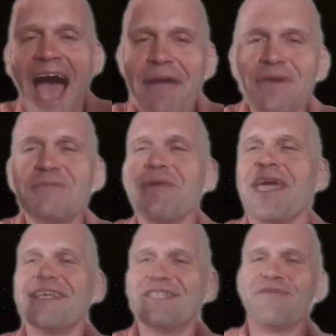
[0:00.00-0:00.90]
I must be
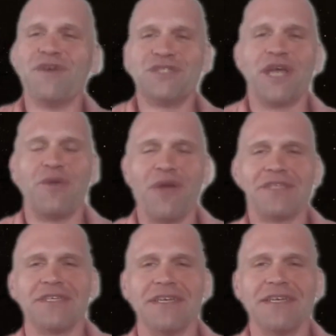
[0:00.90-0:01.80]
at a different
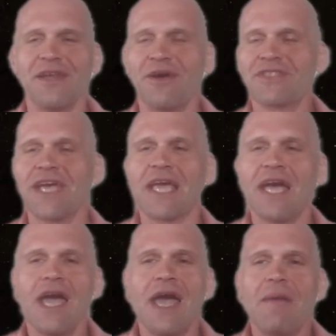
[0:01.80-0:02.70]
generation. It's like,
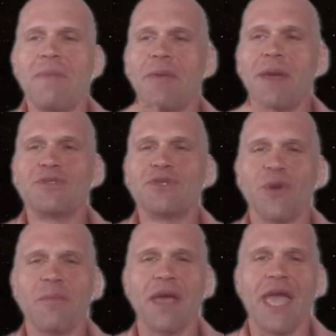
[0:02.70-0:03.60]
maybe I'm
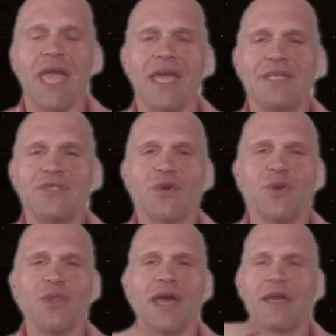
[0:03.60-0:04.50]
showing my age
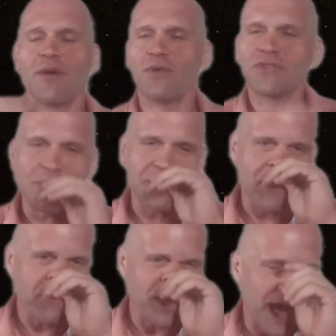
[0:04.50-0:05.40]
or like
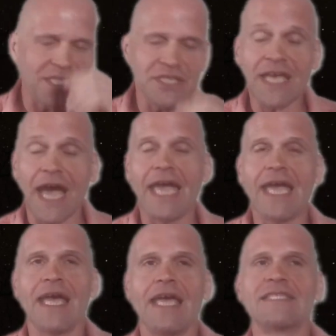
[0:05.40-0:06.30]
something, but
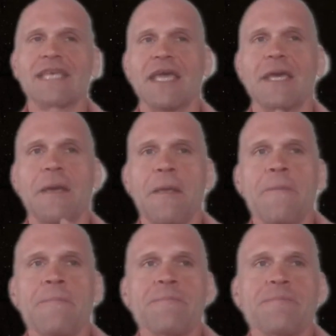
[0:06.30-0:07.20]
it's
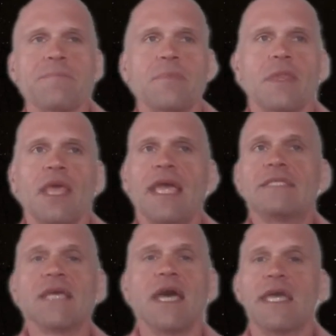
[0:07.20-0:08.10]

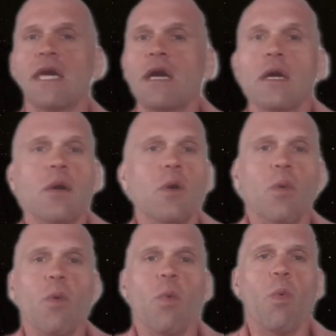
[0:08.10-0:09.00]
like,
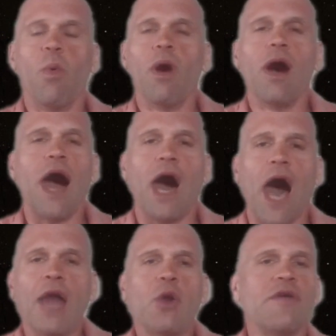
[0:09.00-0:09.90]

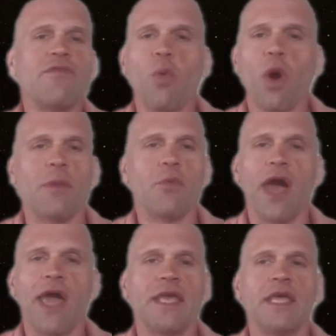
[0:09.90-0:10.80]
I don't even want them
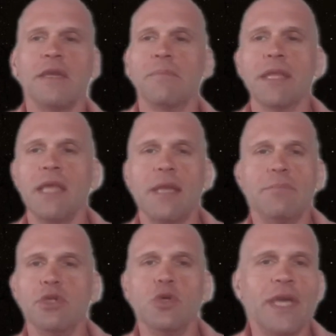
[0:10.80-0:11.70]
writing it in
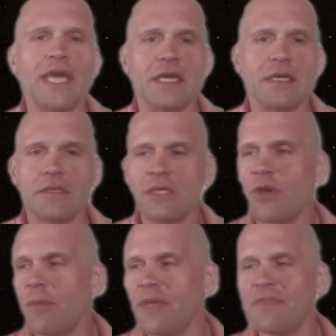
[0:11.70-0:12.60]
blue ink. You
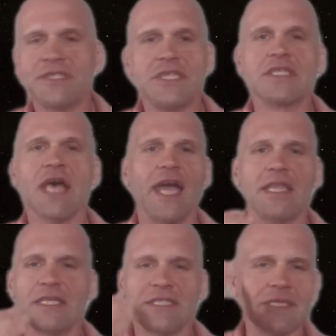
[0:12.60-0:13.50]
know what I mean? This is like